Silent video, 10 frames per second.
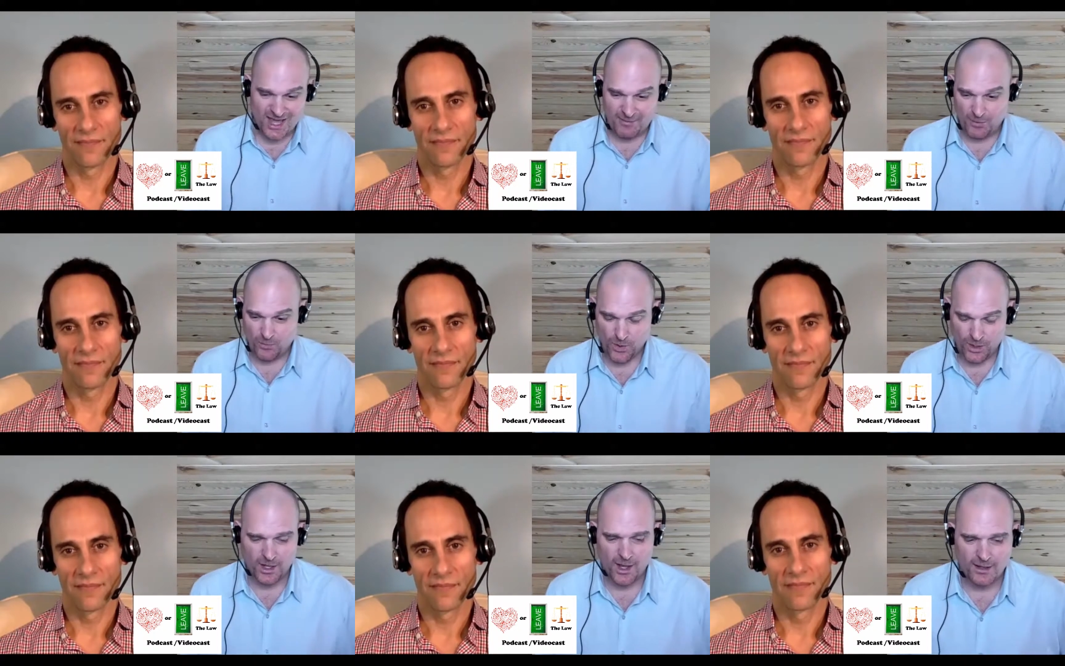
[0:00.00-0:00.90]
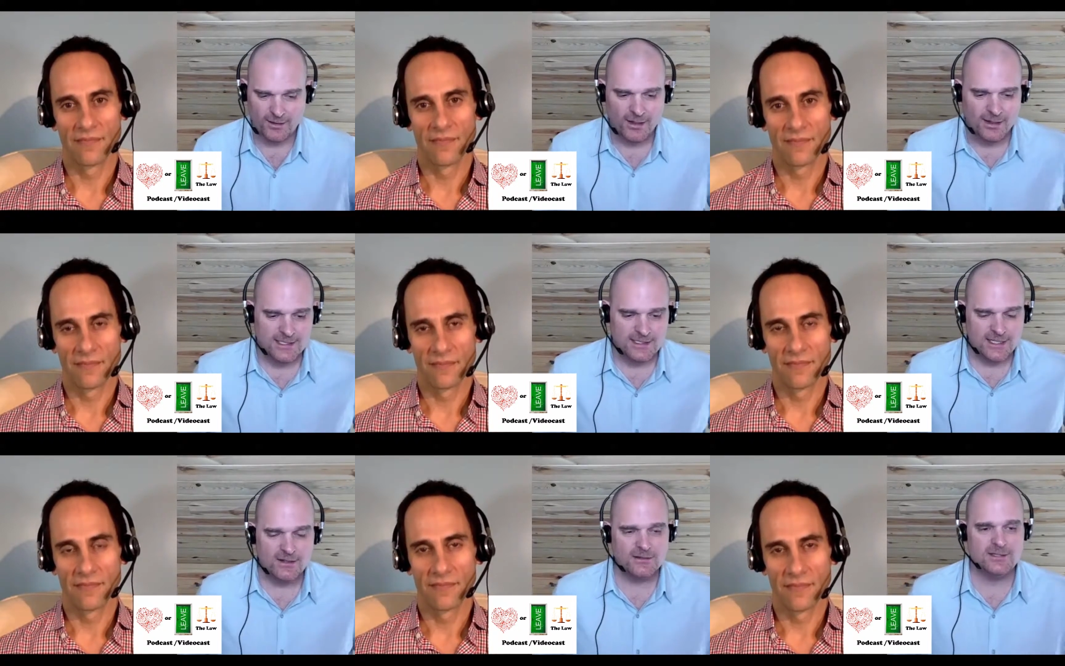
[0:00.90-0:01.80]
Speaker 1: I be working on
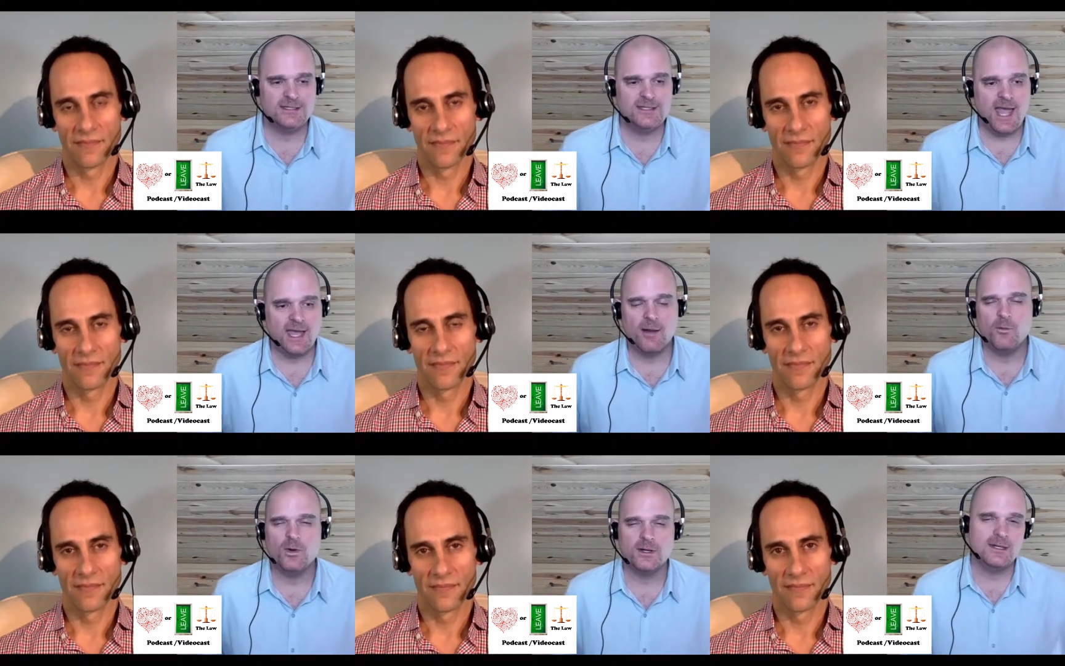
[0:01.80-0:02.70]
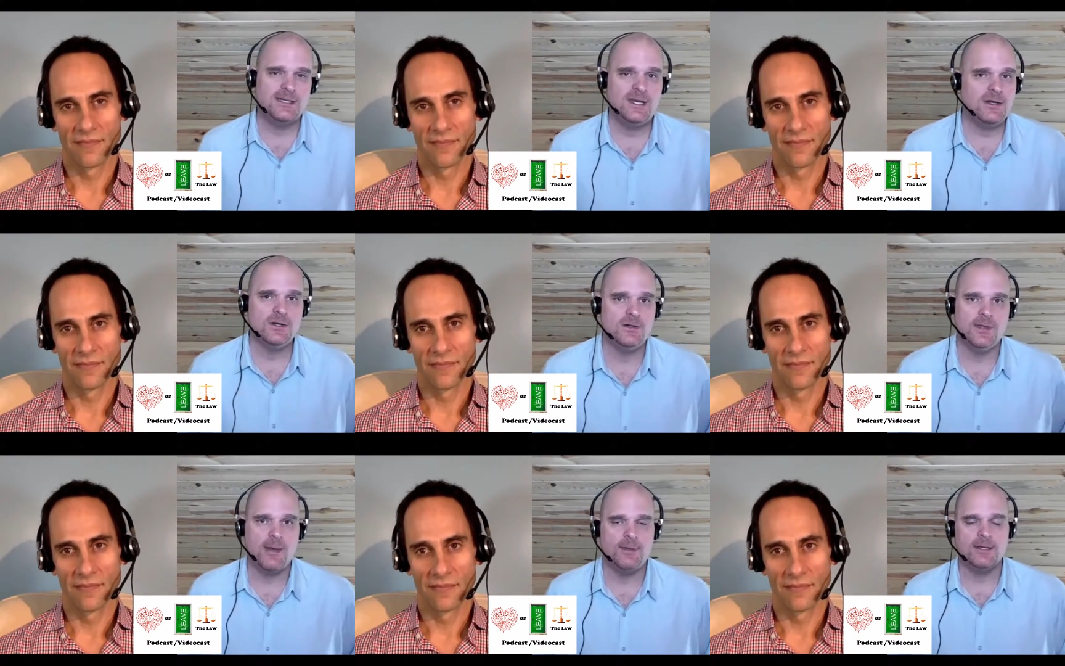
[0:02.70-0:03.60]
still to this day? And I will continue to do
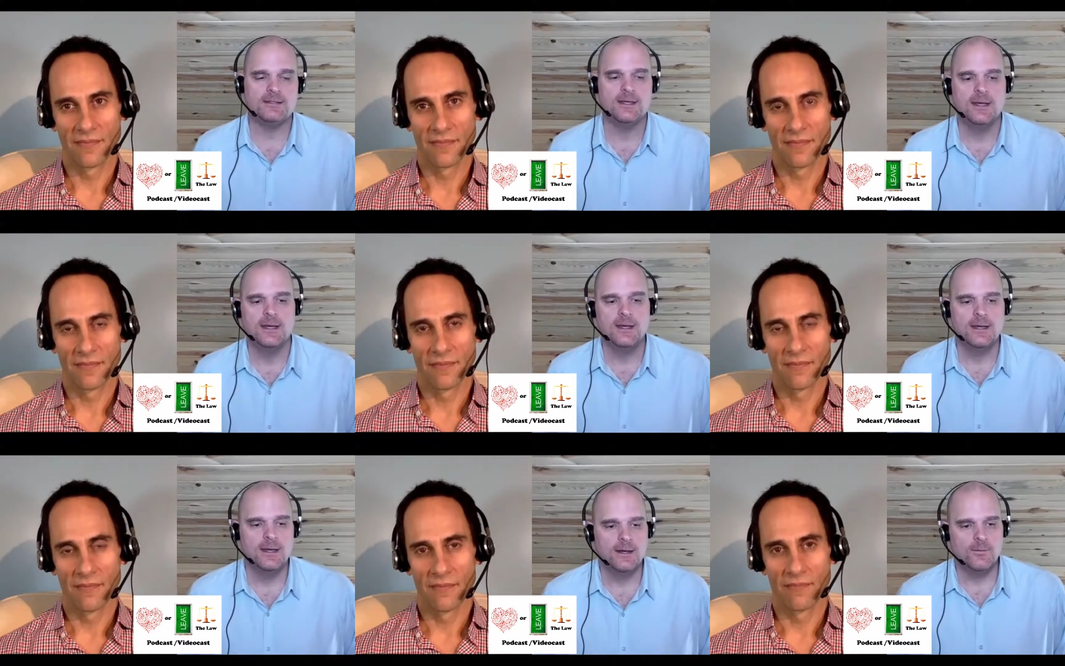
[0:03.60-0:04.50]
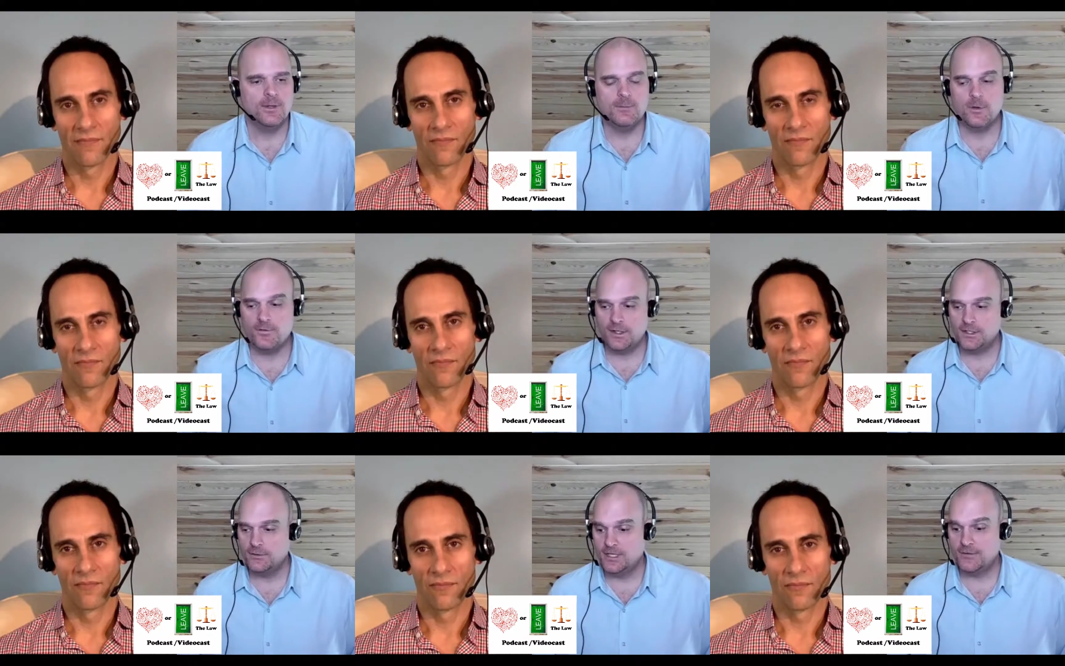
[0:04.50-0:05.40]
that because when you move
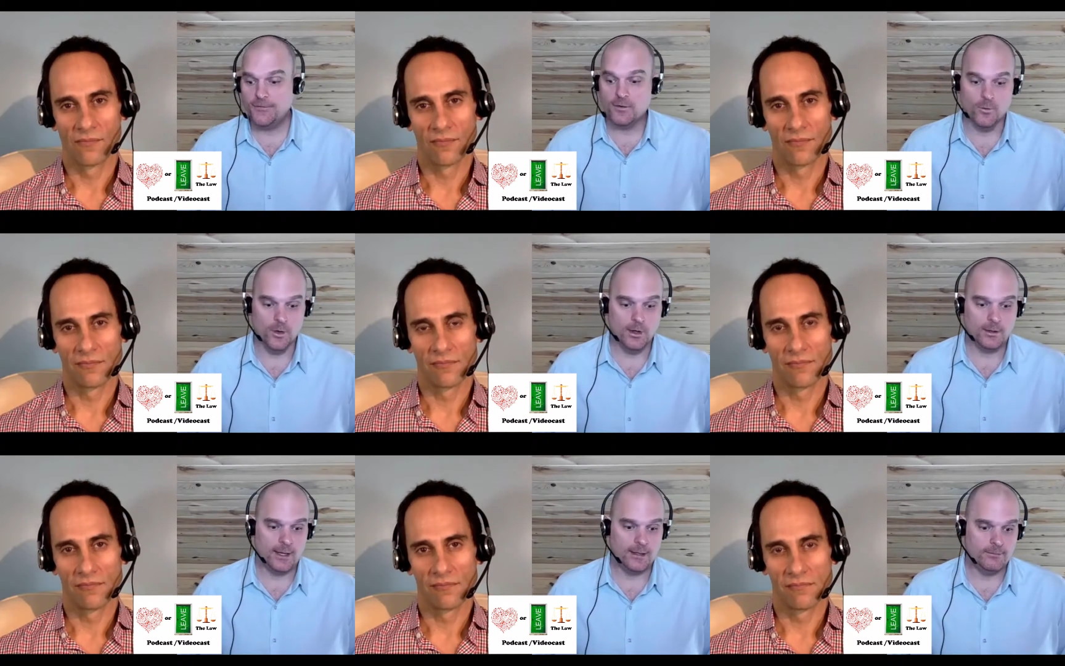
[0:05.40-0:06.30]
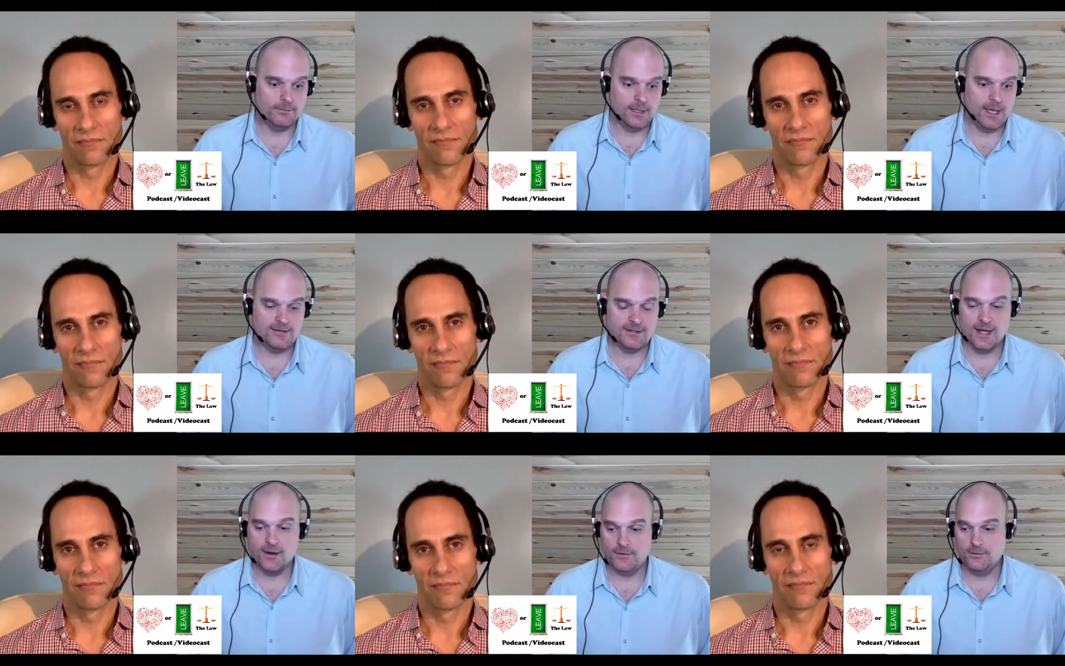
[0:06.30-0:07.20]
into different work, like Casey and
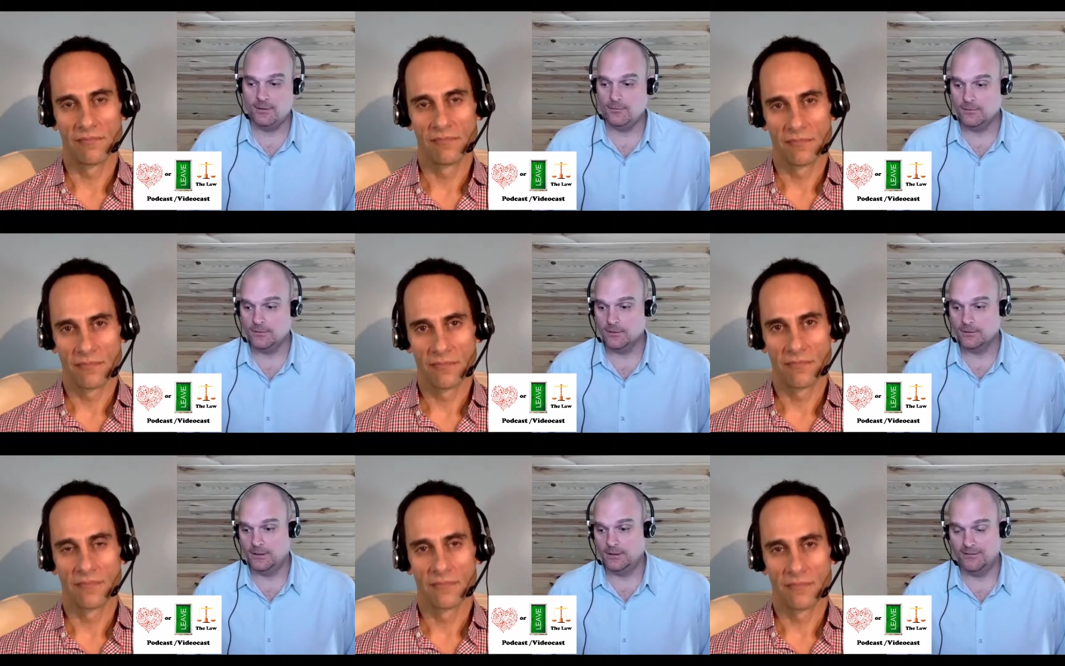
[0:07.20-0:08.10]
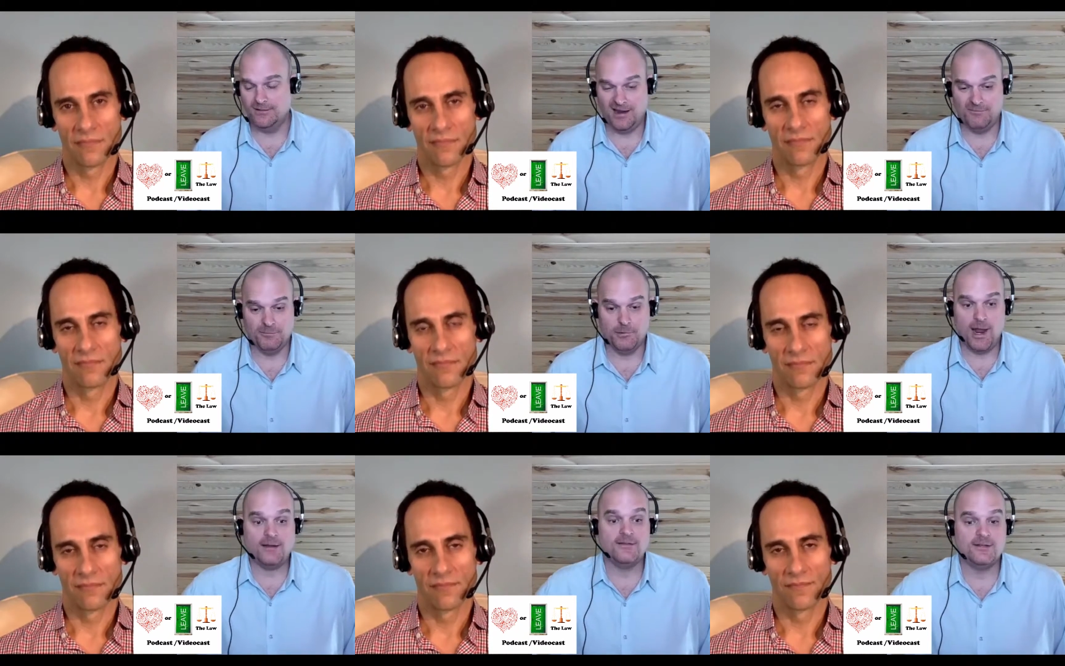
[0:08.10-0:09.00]
I are doing, when you're in not
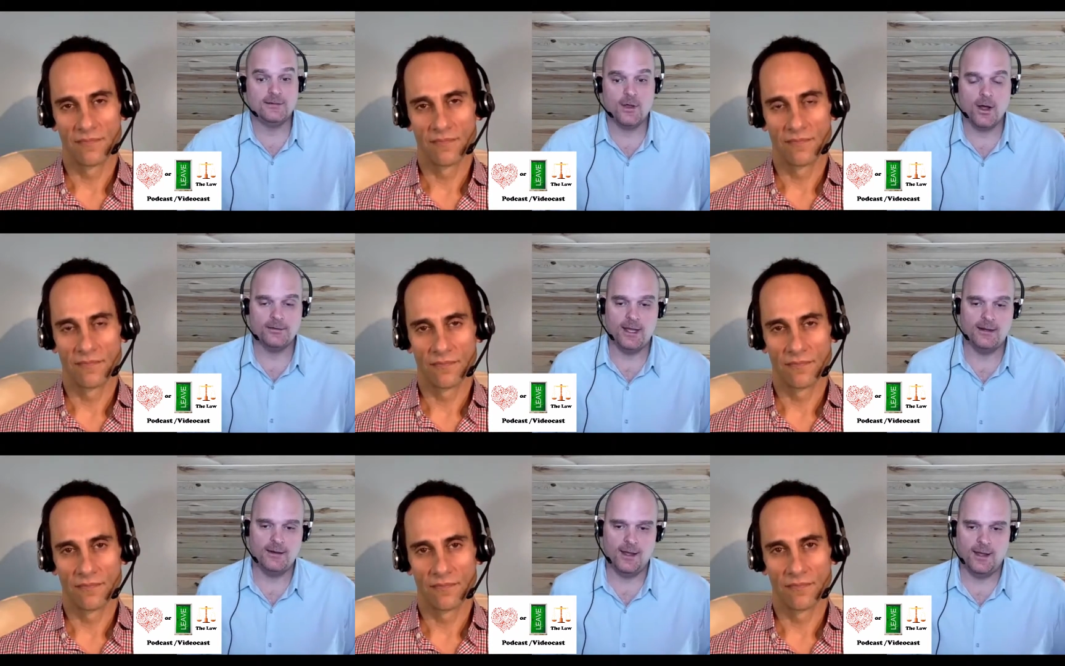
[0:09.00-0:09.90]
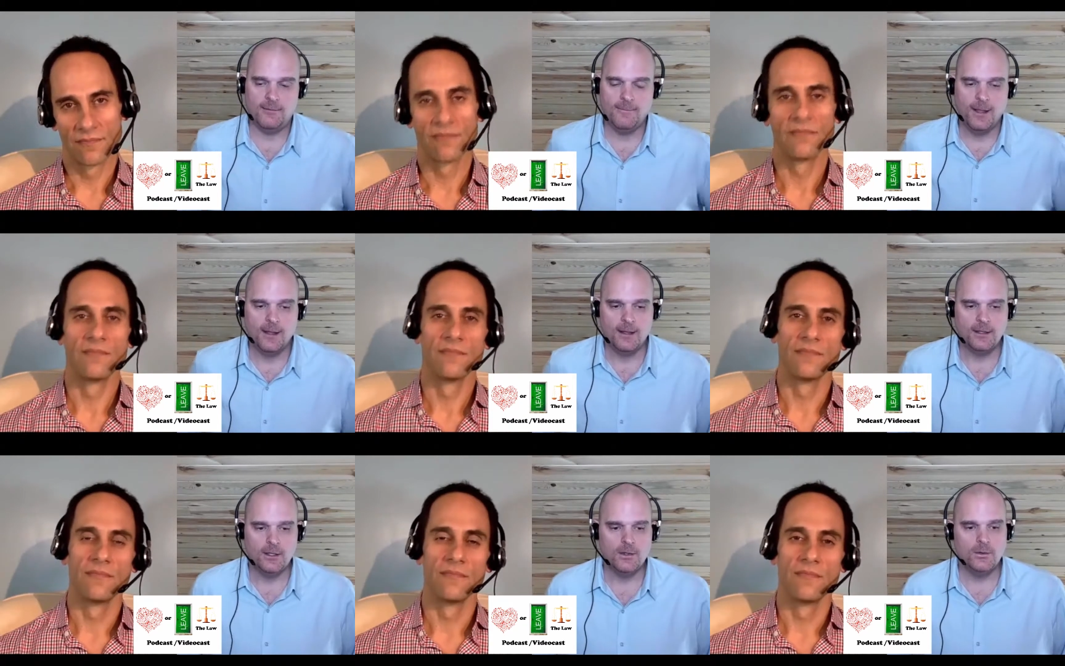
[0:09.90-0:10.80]
practicing law day to day,
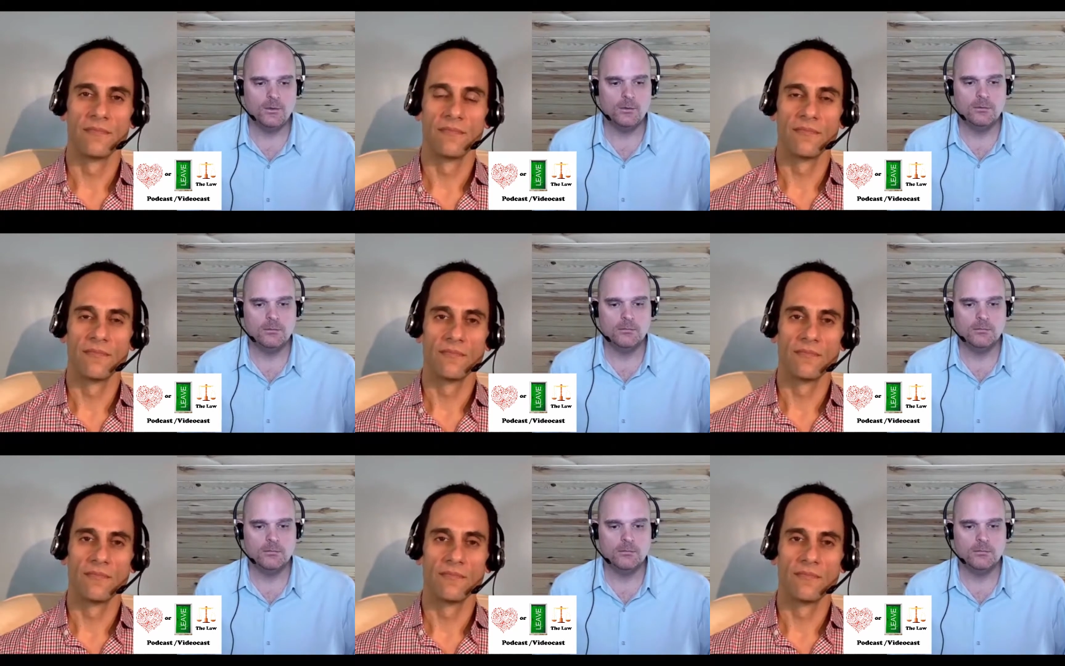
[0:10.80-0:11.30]
you